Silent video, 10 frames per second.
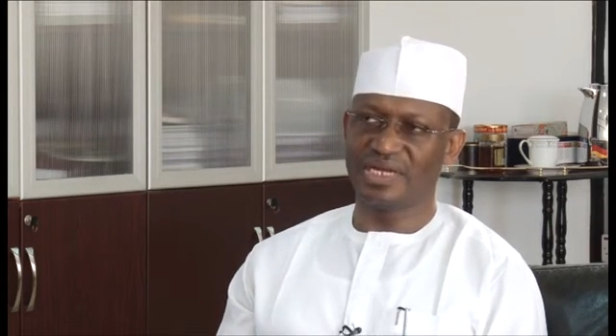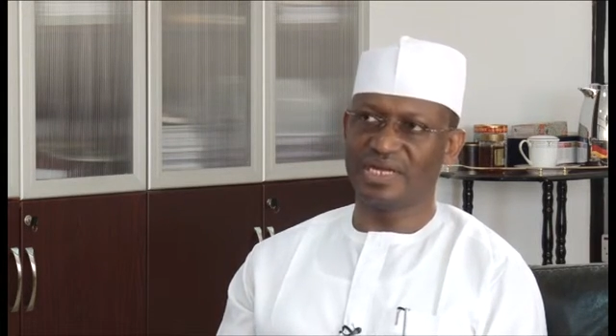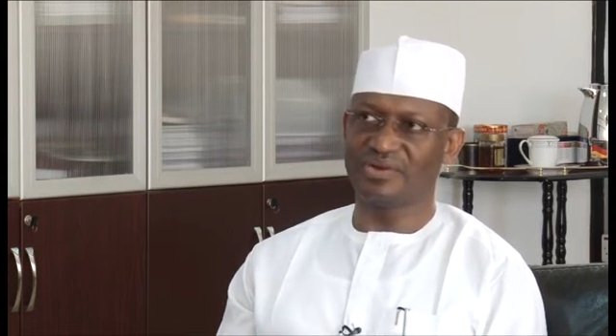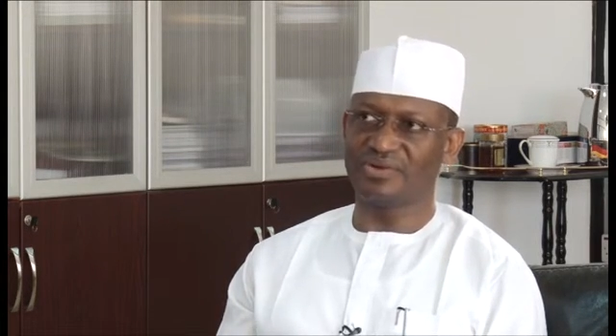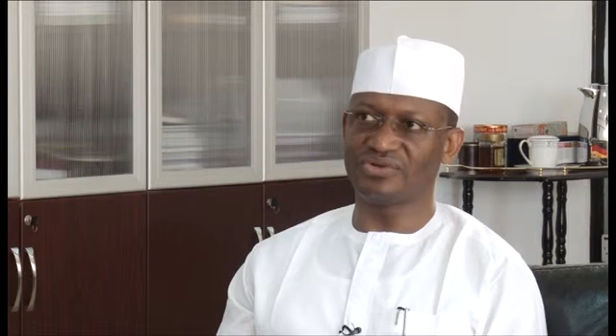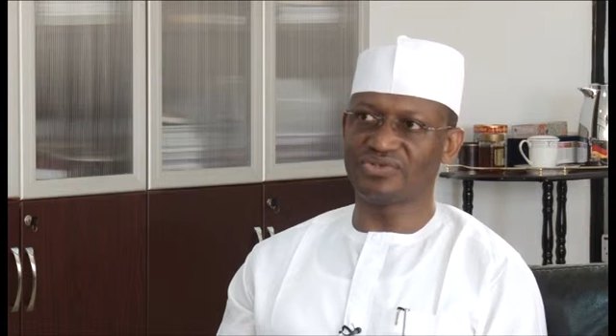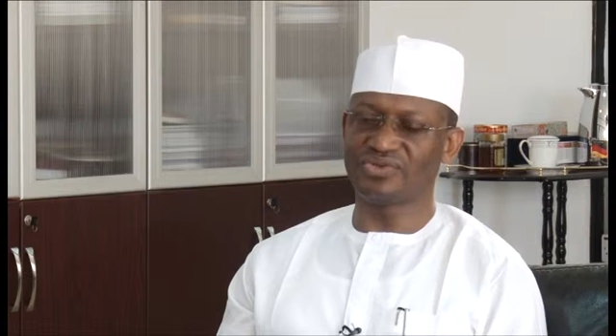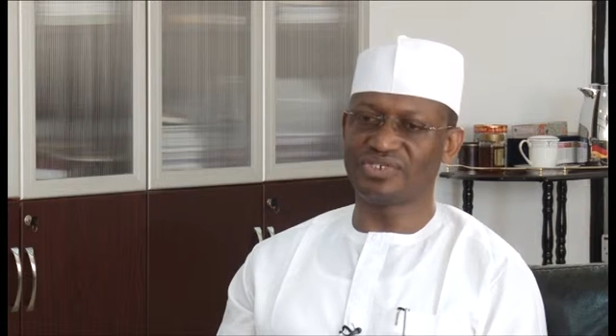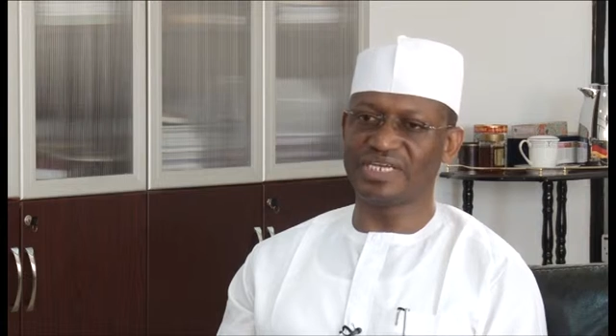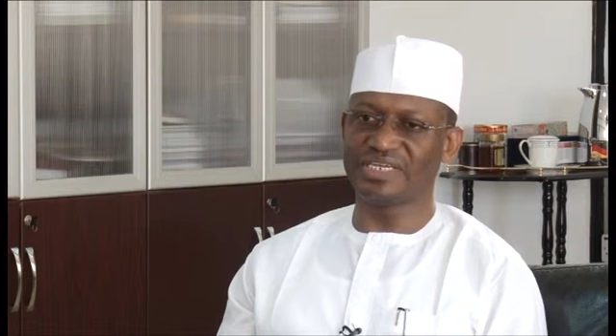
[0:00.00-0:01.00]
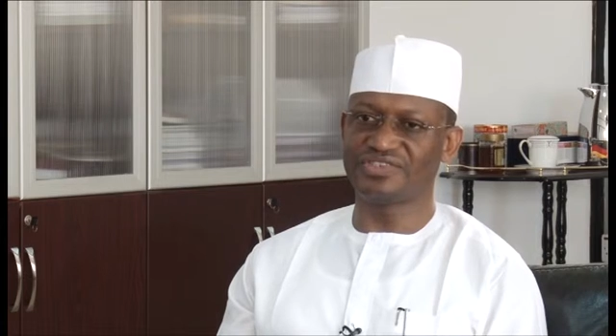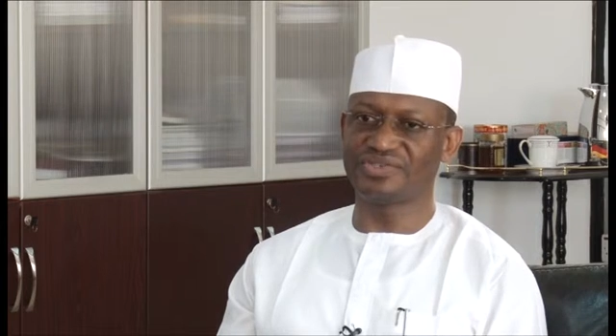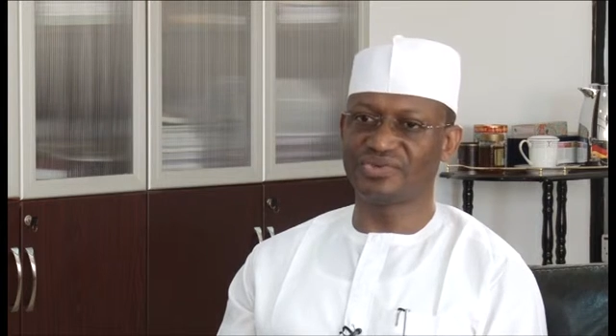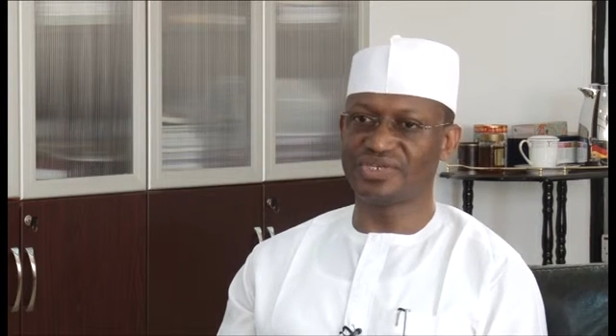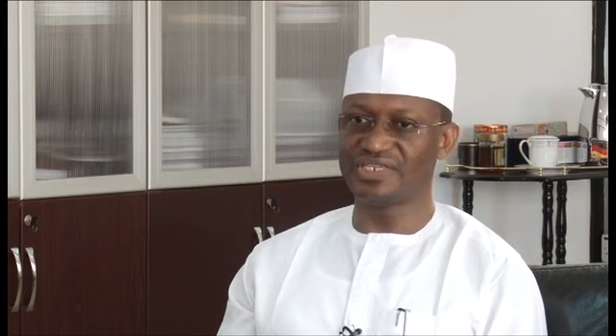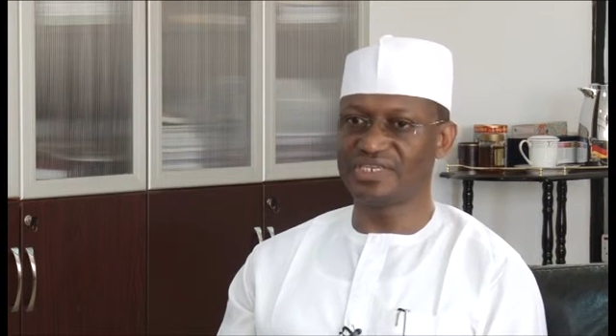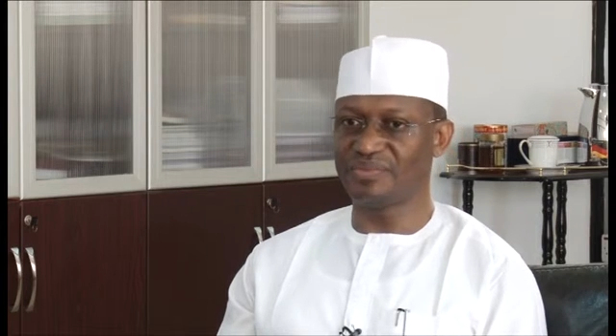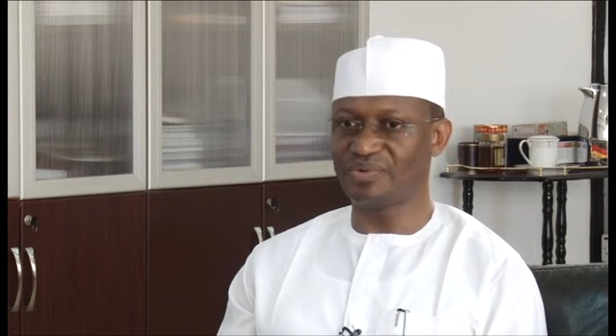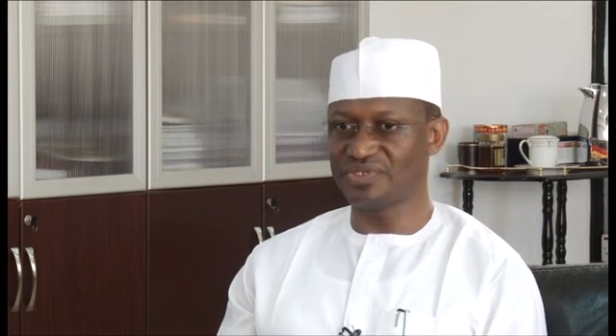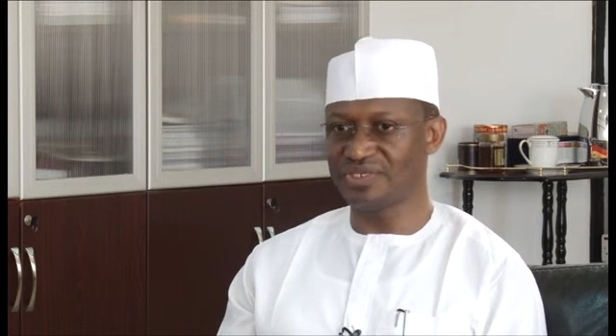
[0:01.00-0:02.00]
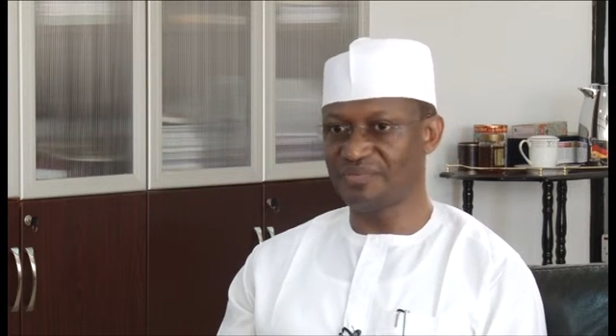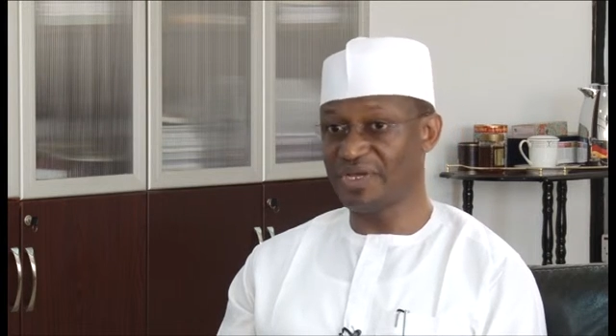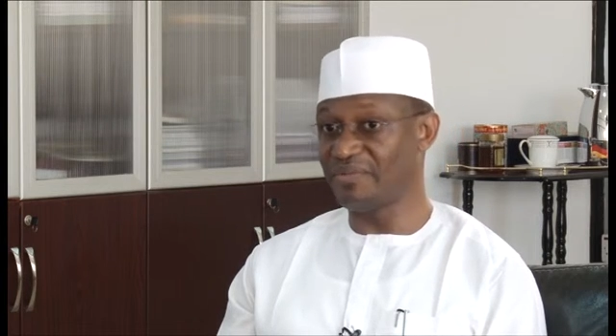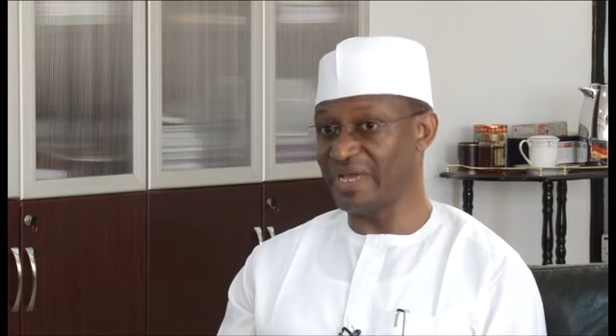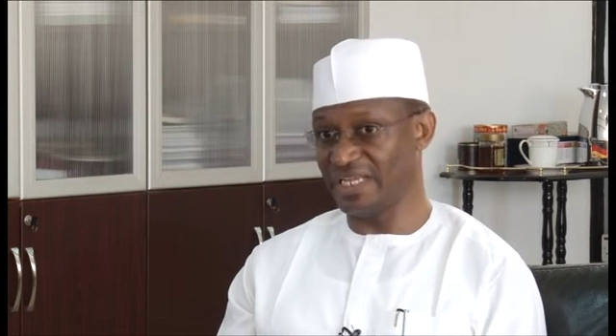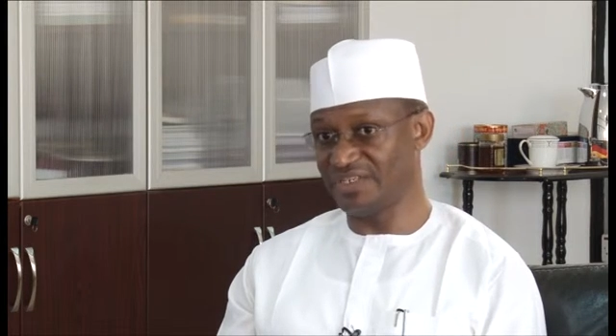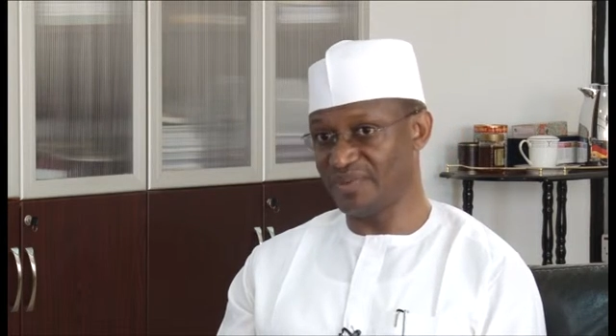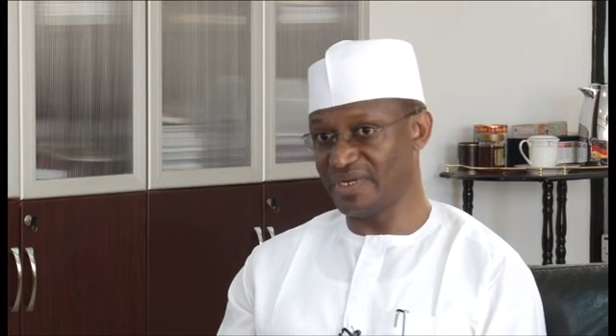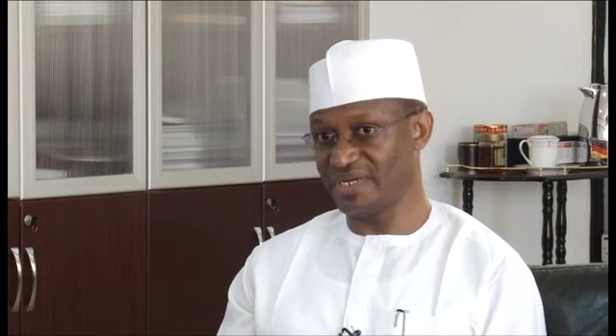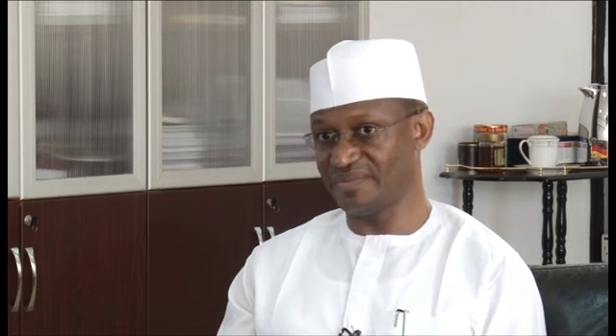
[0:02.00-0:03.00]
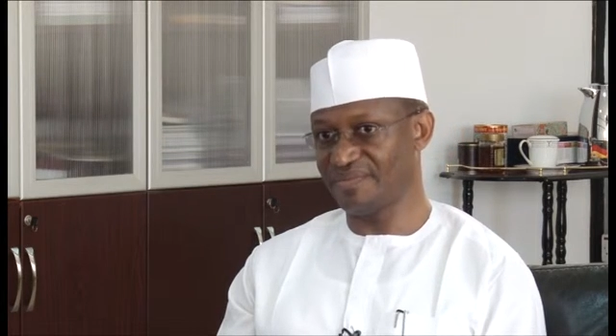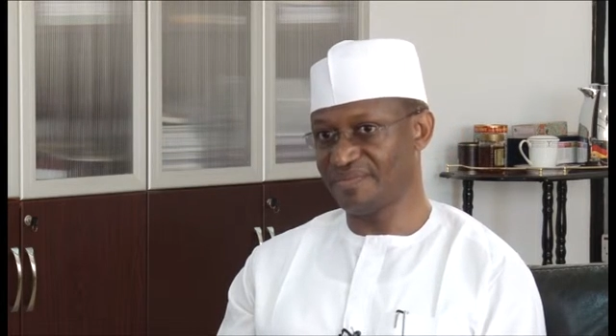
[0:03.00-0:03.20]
and also 10 security deposit paid by each pilgrim.